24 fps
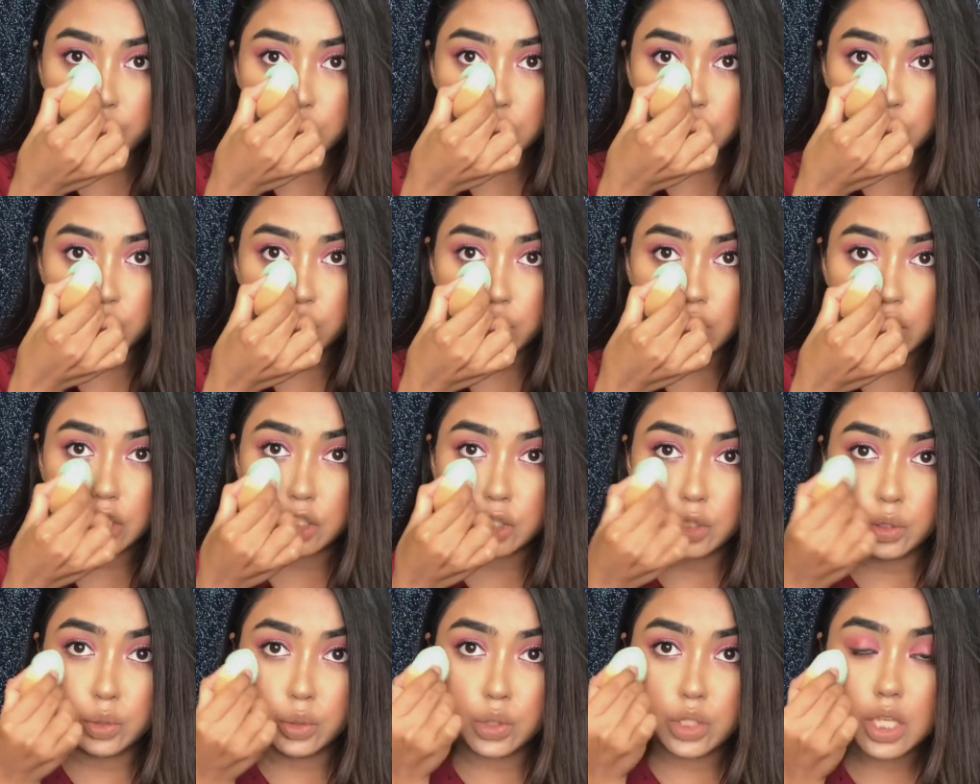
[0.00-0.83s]
which you
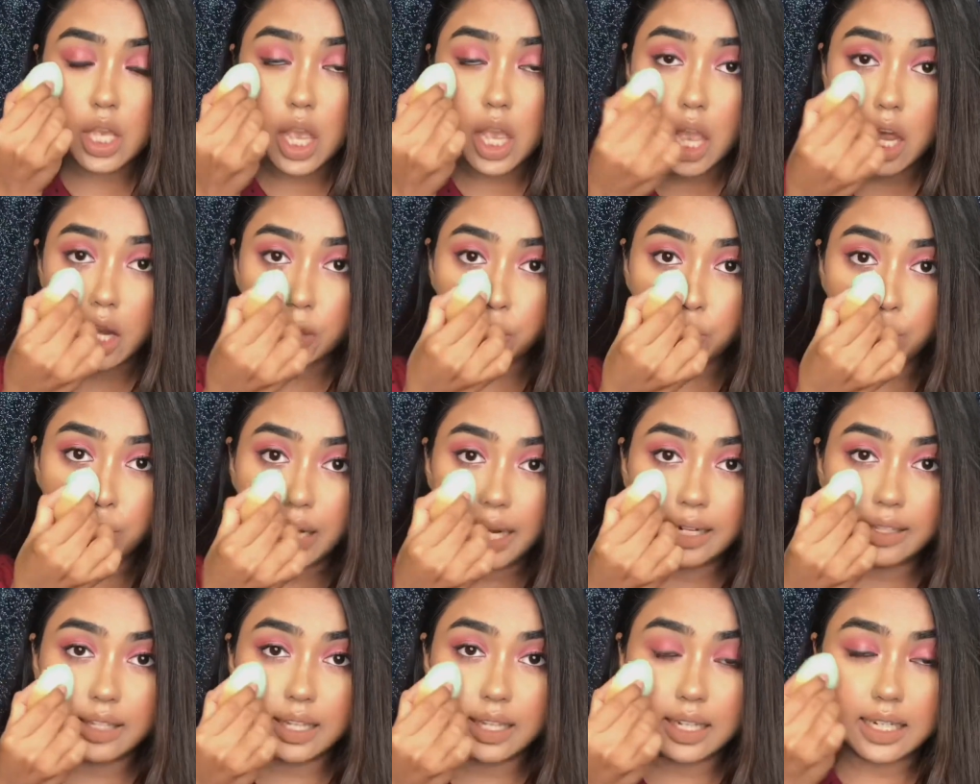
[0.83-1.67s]
can use to
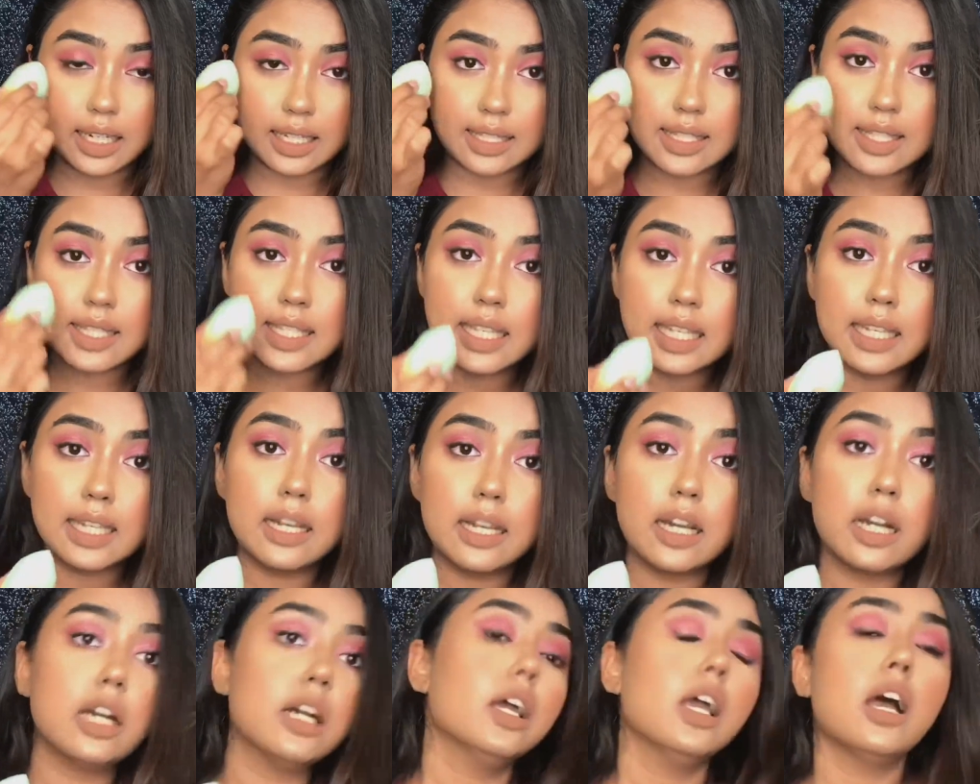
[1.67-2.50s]
blend the
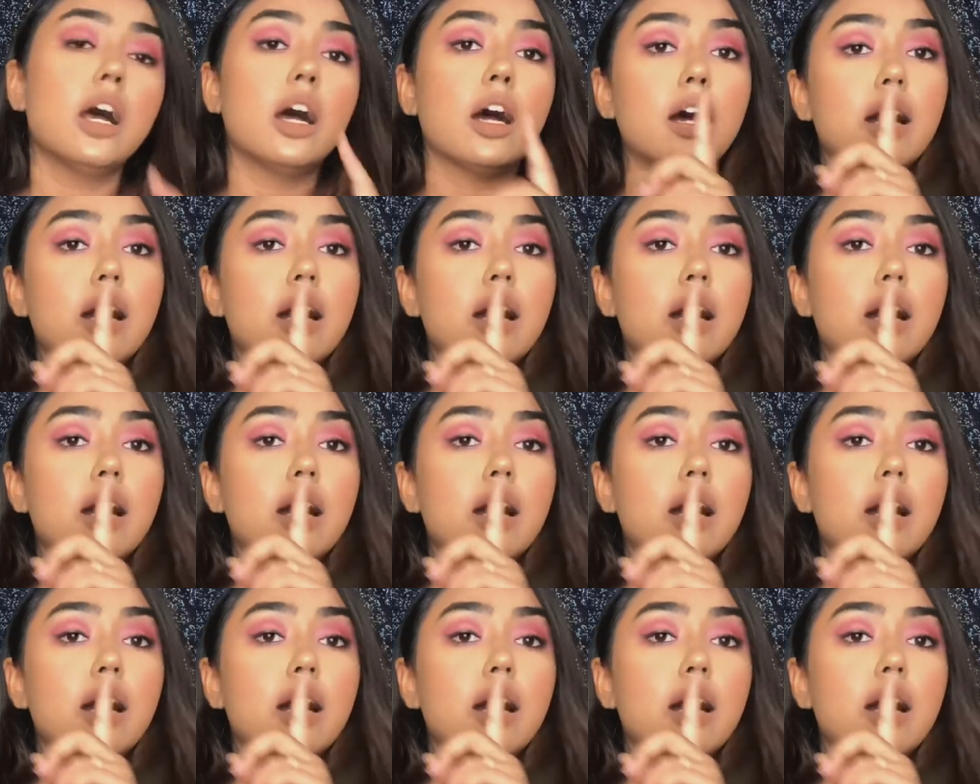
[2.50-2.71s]
concealer